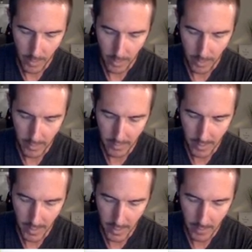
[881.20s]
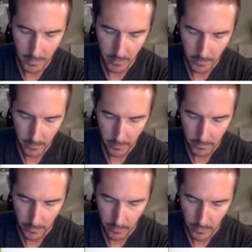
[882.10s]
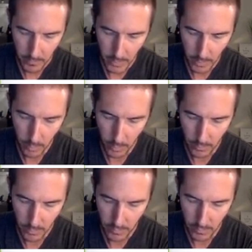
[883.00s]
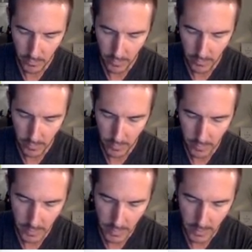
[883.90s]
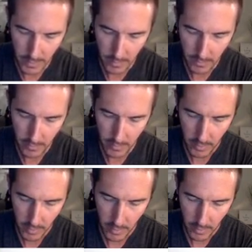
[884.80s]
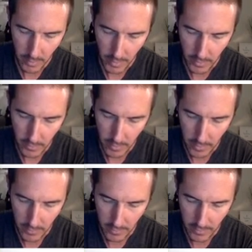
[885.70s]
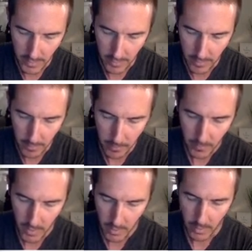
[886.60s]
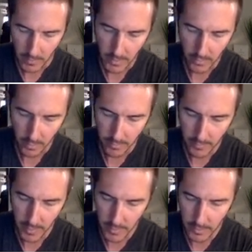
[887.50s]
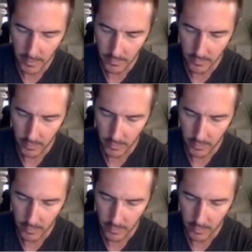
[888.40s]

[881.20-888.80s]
plus 9 equals 7 times x minus 5. And that's our final answer